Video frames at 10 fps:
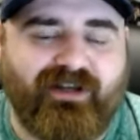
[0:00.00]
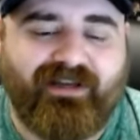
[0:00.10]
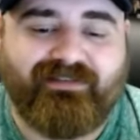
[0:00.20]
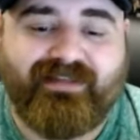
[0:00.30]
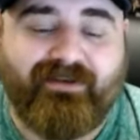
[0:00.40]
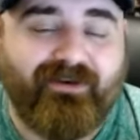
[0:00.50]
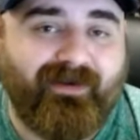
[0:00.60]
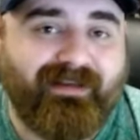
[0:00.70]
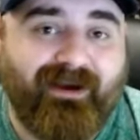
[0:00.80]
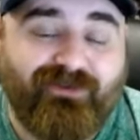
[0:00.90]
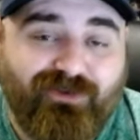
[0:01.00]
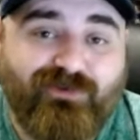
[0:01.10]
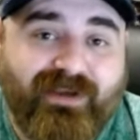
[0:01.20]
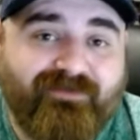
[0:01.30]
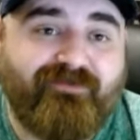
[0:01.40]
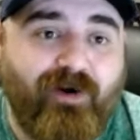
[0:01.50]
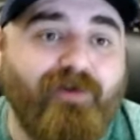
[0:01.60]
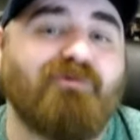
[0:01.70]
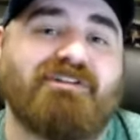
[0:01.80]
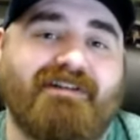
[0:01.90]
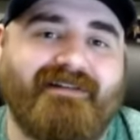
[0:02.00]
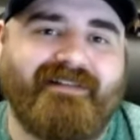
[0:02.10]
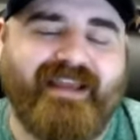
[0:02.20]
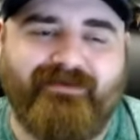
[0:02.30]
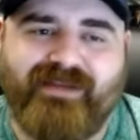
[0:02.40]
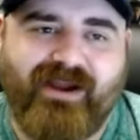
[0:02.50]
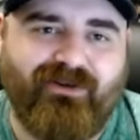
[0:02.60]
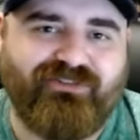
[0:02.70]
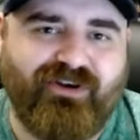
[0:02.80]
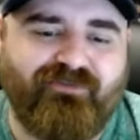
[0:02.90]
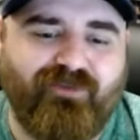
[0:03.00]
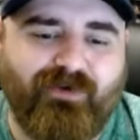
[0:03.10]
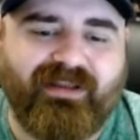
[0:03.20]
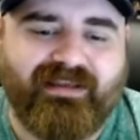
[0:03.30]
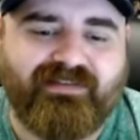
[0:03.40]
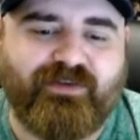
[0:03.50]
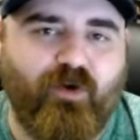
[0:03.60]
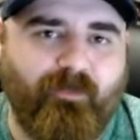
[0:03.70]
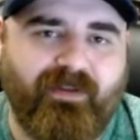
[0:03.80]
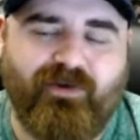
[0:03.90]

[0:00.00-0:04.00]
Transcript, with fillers: And I got to tell you right now, you can vote the NBA All Star voting is open.